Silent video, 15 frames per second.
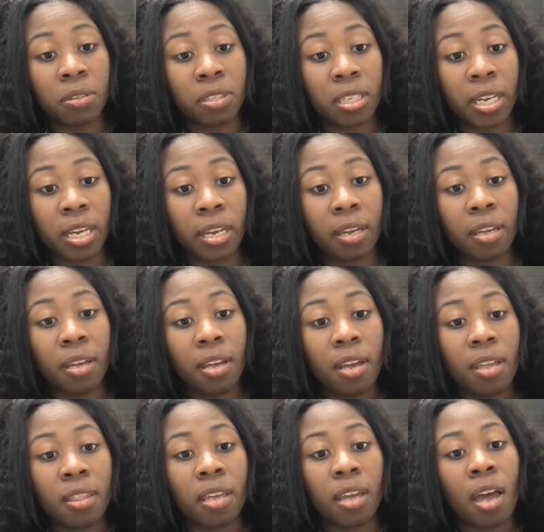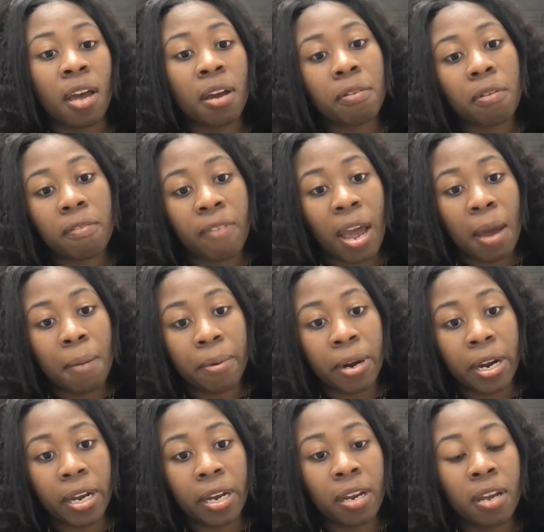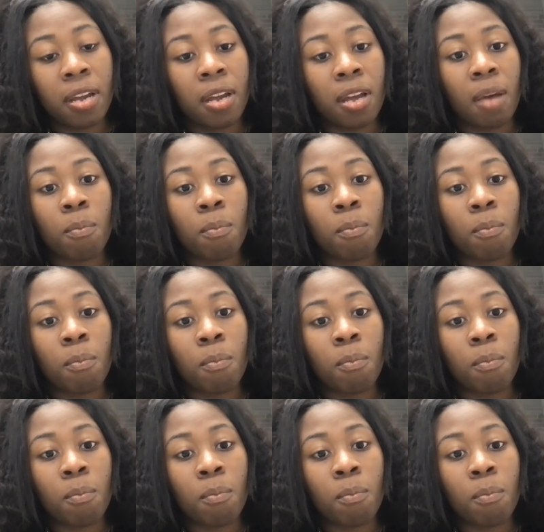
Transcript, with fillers: using the Ankara fabric